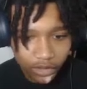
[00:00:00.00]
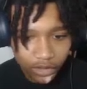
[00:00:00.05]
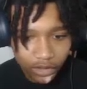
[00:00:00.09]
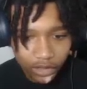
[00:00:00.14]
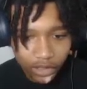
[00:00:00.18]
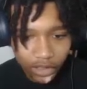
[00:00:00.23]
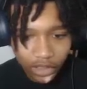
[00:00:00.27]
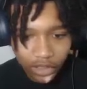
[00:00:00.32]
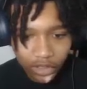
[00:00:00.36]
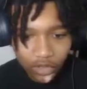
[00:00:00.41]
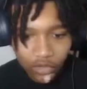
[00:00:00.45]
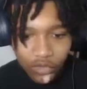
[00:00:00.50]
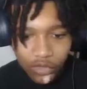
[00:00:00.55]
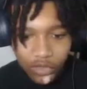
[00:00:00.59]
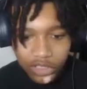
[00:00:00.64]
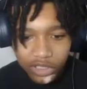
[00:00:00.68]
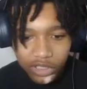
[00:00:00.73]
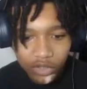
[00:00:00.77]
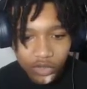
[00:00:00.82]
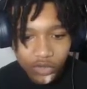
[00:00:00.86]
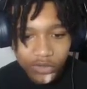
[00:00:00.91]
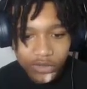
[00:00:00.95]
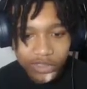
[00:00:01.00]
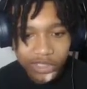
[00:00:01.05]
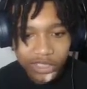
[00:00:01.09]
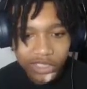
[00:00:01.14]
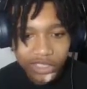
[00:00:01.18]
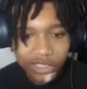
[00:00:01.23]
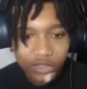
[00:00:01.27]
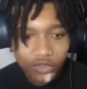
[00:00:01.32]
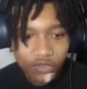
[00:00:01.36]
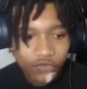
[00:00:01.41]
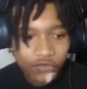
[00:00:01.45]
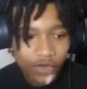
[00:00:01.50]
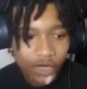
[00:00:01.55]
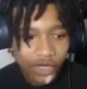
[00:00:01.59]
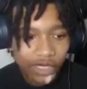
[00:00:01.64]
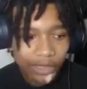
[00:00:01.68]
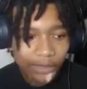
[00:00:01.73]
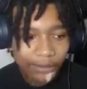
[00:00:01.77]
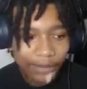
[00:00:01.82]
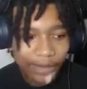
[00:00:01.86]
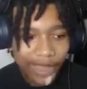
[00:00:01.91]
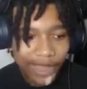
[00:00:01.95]
And then who is it? Who is these two
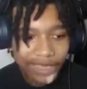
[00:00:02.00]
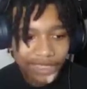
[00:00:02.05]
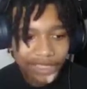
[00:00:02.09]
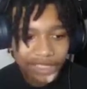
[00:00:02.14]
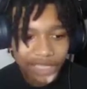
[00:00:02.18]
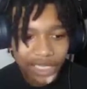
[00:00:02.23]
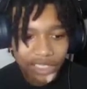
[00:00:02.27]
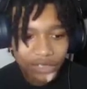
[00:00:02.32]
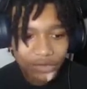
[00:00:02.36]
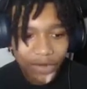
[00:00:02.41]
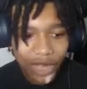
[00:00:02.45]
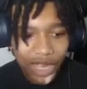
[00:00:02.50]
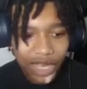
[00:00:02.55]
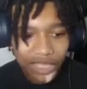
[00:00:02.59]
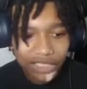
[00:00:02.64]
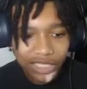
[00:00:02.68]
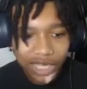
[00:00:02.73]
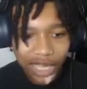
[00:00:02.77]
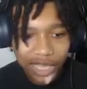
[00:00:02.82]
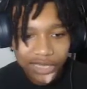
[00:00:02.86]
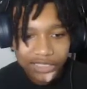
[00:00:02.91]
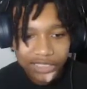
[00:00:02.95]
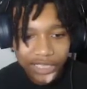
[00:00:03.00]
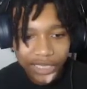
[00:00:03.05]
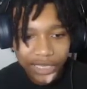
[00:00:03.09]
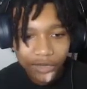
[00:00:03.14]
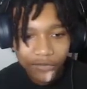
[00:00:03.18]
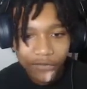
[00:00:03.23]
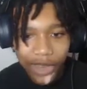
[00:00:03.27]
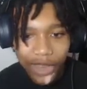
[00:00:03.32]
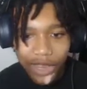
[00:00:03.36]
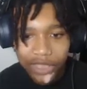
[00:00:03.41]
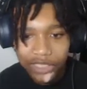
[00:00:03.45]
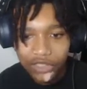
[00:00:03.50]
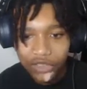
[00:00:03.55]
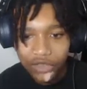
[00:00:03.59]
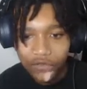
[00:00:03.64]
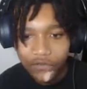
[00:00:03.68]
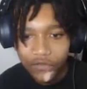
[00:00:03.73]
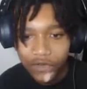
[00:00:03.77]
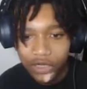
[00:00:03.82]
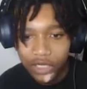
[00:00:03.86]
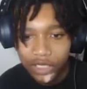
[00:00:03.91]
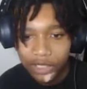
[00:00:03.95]
fucking mascots? Why is y'all dick riding so
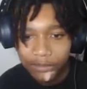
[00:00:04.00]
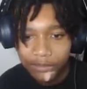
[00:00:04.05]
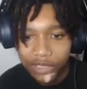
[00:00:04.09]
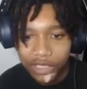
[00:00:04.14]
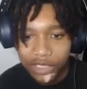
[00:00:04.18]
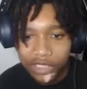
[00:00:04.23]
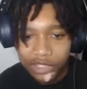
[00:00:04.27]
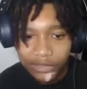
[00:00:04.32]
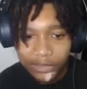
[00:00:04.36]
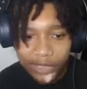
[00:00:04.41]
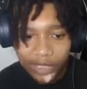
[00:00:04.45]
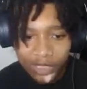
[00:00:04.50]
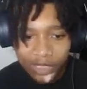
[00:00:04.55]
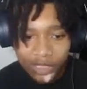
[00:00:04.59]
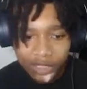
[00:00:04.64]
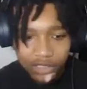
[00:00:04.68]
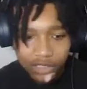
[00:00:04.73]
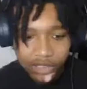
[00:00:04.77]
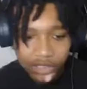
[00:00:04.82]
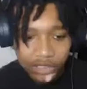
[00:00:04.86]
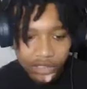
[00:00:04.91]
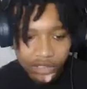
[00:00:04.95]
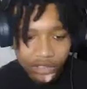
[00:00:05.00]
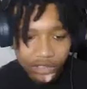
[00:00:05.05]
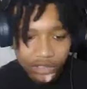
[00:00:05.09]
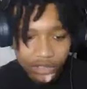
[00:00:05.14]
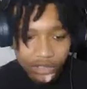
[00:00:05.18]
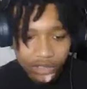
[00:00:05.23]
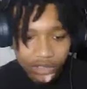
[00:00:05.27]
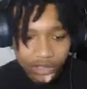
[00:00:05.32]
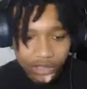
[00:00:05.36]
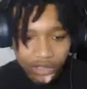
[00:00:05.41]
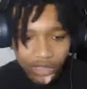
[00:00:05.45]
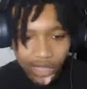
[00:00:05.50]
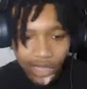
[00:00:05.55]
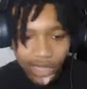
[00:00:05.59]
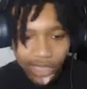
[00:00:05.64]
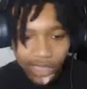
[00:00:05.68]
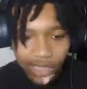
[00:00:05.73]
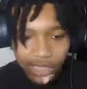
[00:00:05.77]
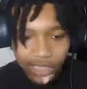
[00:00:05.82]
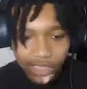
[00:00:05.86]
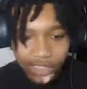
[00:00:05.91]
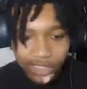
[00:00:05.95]
fucking much, bro?
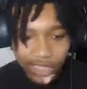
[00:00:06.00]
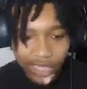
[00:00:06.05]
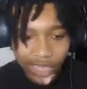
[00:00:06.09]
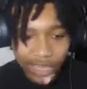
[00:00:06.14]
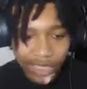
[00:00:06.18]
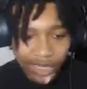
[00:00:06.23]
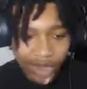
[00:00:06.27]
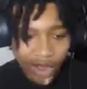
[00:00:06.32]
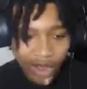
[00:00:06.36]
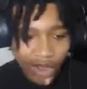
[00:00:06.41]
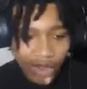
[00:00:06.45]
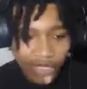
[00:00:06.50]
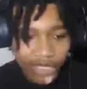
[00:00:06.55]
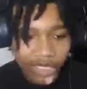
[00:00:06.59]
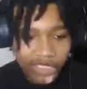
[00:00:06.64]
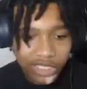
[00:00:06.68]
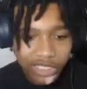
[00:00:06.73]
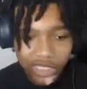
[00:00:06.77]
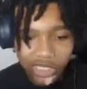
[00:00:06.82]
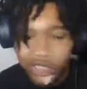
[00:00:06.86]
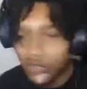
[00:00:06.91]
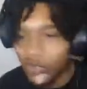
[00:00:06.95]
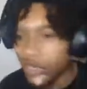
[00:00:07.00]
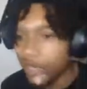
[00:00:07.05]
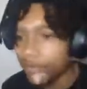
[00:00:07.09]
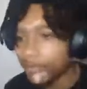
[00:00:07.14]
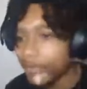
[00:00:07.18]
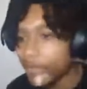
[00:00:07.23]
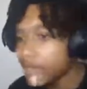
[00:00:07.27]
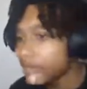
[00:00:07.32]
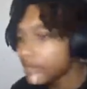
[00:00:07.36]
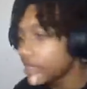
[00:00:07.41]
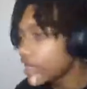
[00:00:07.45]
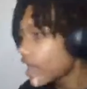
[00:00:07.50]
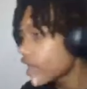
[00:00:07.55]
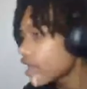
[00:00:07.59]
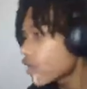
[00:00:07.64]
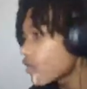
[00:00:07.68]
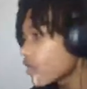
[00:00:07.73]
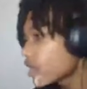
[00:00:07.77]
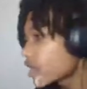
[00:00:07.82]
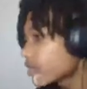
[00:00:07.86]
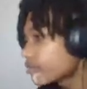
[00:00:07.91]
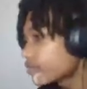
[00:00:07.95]
Like, and then, like, all these niggas want to play me. They
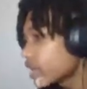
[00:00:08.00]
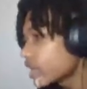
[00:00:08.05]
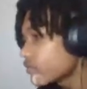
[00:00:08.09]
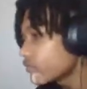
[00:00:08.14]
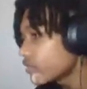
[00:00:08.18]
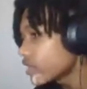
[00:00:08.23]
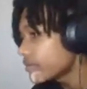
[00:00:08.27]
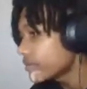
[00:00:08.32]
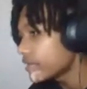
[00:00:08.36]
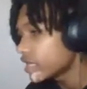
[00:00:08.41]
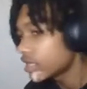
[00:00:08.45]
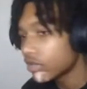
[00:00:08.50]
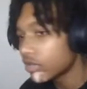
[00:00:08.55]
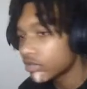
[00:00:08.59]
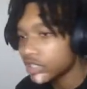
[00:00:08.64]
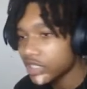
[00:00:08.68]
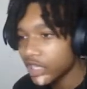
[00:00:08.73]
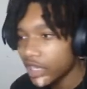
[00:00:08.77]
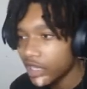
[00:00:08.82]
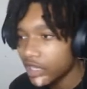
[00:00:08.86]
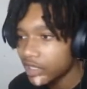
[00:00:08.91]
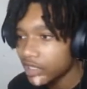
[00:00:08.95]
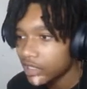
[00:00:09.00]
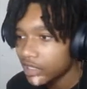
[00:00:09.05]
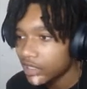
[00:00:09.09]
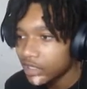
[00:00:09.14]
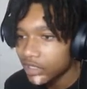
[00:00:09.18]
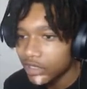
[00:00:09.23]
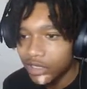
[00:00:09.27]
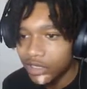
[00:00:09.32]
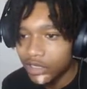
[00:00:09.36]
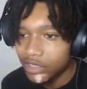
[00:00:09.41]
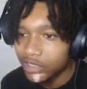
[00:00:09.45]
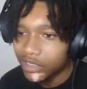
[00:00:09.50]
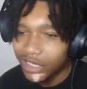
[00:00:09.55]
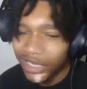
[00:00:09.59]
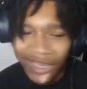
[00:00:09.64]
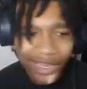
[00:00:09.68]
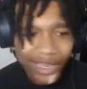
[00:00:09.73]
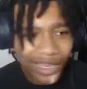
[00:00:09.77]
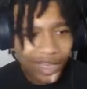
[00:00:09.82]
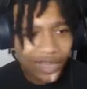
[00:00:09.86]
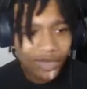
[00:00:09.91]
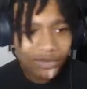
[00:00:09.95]
don't want to play with me, though, Chad. Like,
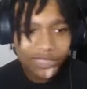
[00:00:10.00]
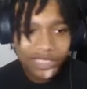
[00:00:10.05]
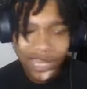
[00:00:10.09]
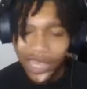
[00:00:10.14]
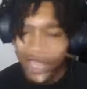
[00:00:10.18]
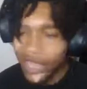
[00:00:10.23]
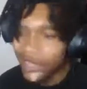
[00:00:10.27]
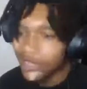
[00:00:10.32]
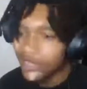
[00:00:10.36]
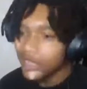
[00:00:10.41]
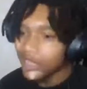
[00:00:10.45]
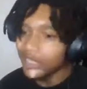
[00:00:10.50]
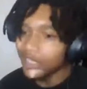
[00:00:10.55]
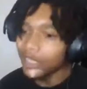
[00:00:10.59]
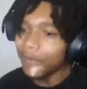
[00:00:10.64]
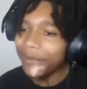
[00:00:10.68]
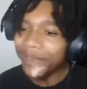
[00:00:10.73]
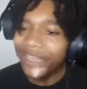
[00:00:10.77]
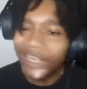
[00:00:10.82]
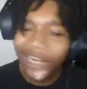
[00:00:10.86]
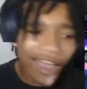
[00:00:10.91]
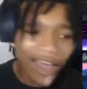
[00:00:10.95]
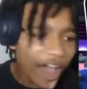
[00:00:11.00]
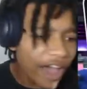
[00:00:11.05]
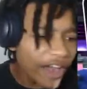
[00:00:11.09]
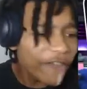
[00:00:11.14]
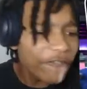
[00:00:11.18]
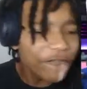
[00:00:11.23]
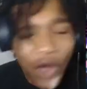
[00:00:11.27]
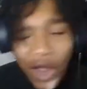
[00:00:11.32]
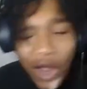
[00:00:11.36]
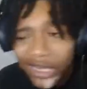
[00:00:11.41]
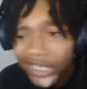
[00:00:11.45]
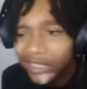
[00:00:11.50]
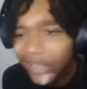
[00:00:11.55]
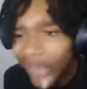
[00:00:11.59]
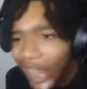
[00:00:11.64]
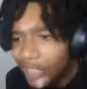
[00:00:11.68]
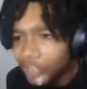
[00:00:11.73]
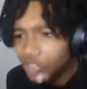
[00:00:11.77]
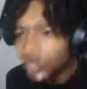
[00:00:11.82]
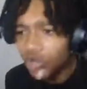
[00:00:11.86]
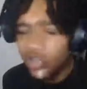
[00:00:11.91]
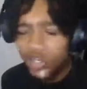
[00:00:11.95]
damn, chat. Can we get a hundred fucking
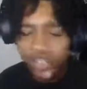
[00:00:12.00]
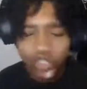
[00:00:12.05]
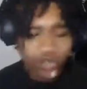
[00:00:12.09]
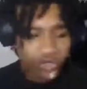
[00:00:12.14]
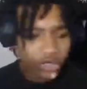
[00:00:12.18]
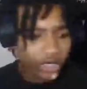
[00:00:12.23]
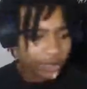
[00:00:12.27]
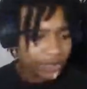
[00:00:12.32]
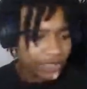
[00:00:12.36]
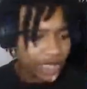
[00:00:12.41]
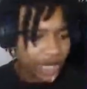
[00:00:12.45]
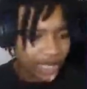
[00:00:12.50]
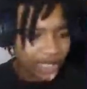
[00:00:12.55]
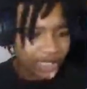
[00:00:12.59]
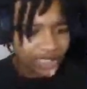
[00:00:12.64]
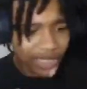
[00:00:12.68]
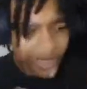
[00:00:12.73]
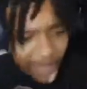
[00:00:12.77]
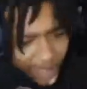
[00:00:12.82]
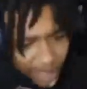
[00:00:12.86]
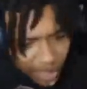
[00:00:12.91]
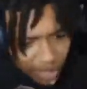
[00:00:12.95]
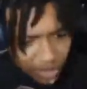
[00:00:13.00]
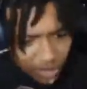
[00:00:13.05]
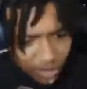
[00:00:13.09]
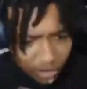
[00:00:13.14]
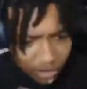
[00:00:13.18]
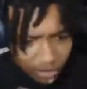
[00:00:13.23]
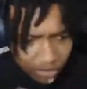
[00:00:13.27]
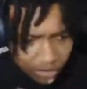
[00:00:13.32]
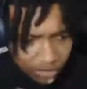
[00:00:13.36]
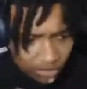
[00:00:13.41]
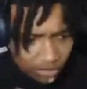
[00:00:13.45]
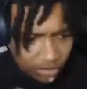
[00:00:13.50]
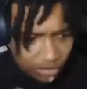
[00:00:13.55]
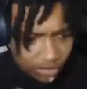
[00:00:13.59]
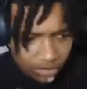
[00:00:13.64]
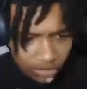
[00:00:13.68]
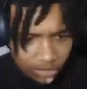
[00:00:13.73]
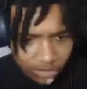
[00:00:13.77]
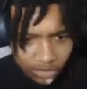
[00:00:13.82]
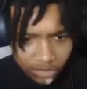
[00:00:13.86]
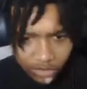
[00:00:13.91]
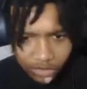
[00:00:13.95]
likes on the stream, chat? Damn.
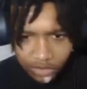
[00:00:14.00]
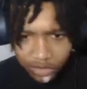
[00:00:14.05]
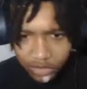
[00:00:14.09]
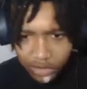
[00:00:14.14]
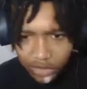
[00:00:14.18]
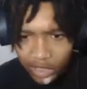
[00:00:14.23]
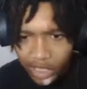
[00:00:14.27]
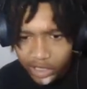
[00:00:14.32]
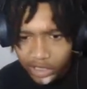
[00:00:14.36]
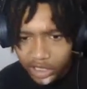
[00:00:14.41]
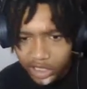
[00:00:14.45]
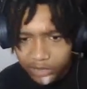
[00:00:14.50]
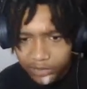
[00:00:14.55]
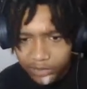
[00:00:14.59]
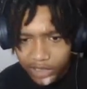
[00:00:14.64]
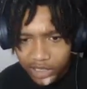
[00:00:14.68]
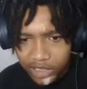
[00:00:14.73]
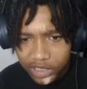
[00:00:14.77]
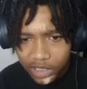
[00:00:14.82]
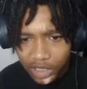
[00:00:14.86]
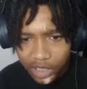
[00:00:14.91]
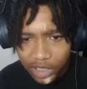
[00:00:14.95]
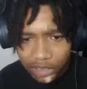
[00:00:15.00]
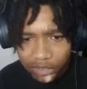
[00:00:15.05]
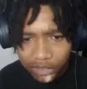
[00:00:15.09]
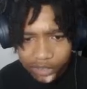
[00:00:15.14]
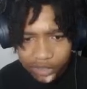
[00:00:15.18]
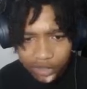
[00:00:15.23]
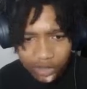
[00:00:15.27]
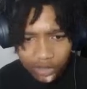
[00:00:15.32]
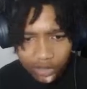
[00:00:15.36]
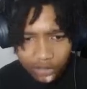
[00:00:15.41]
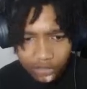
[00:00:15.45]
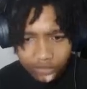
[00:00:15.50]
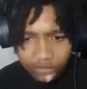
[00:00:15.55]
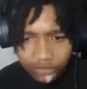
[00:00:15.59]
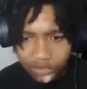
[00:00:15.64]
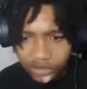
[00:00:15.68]
Like this bitch up, dude.